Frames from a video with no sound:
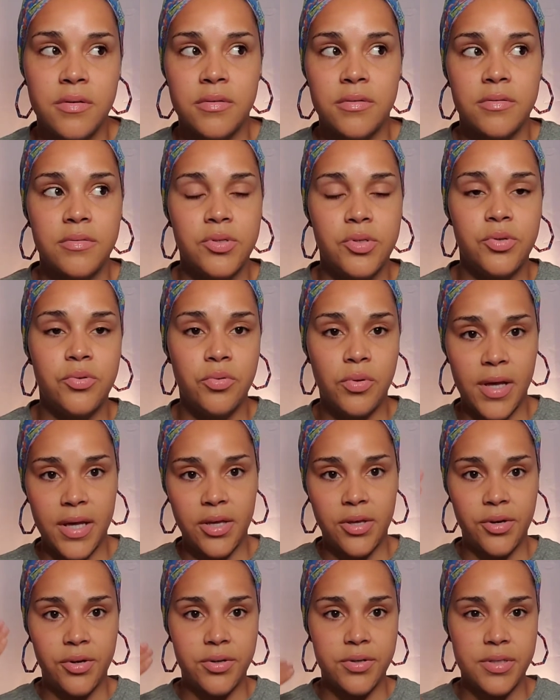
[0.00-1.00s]
to like
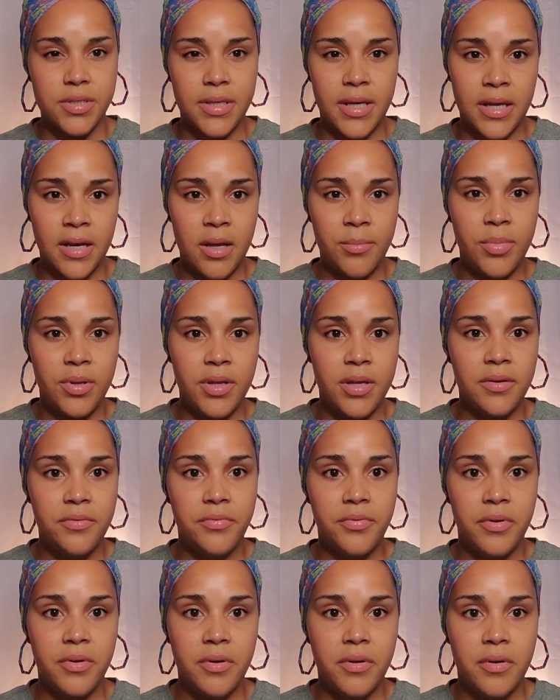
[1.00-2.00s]
your skin, I believe.
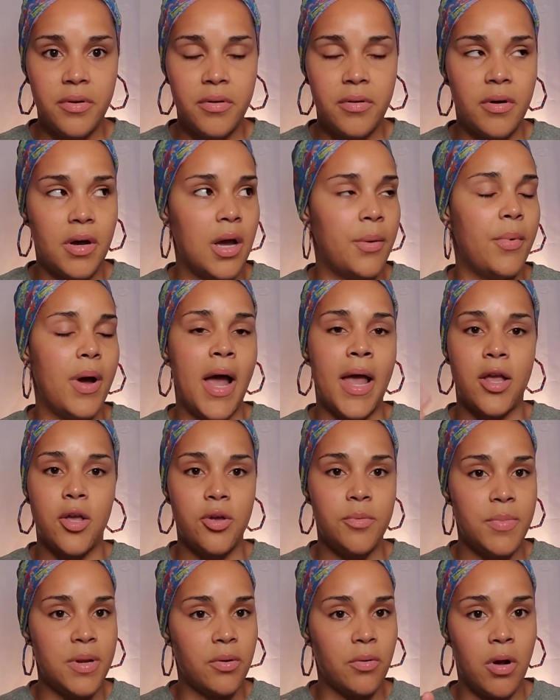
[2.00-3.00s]
I could
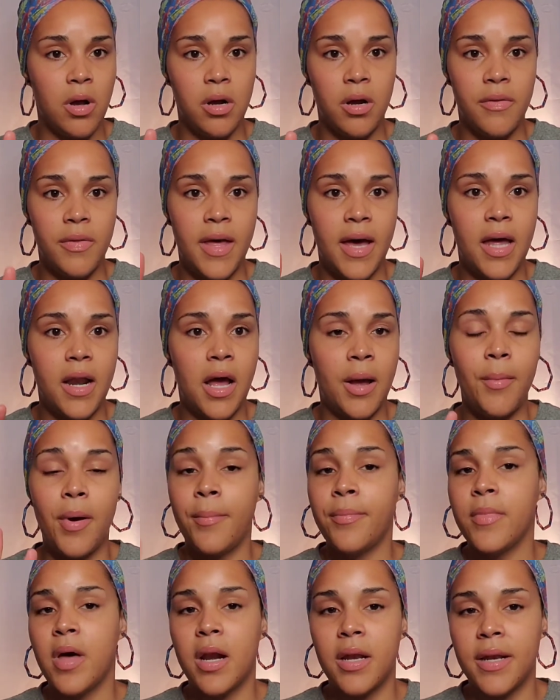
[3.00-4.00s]
be wrong on that. I'm
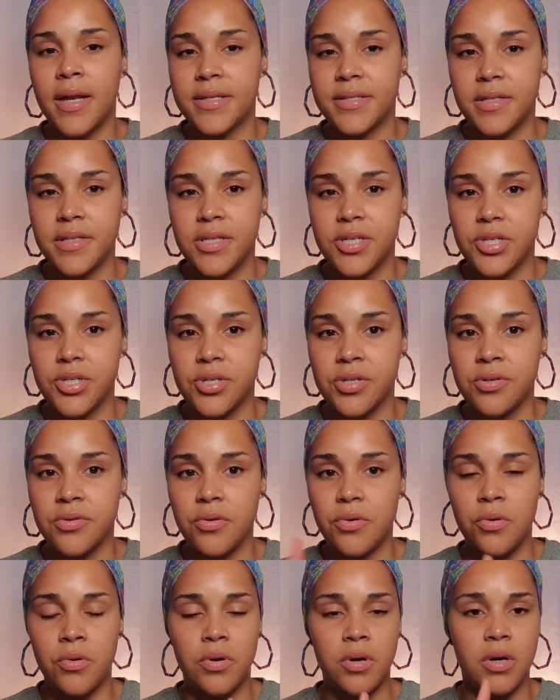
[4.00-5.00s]
not an esthetician
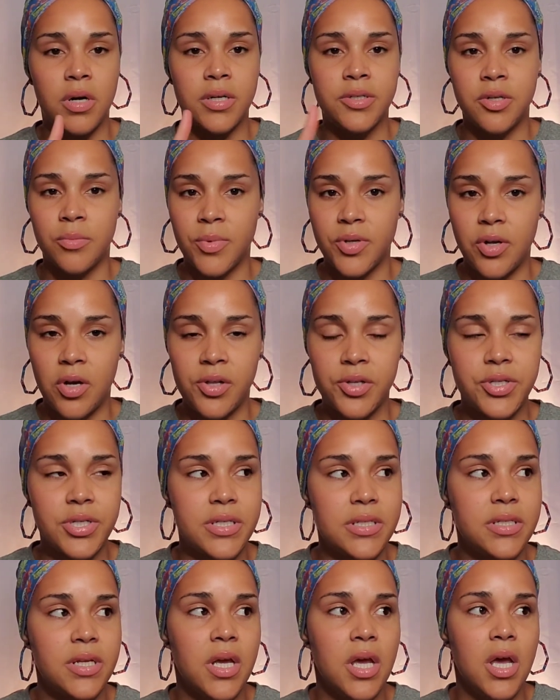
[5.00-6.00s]
or a
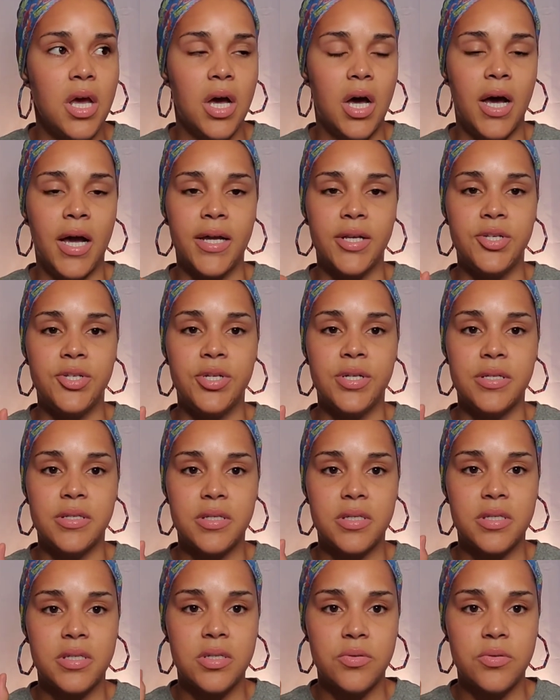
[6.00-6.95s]
dermatologist. I just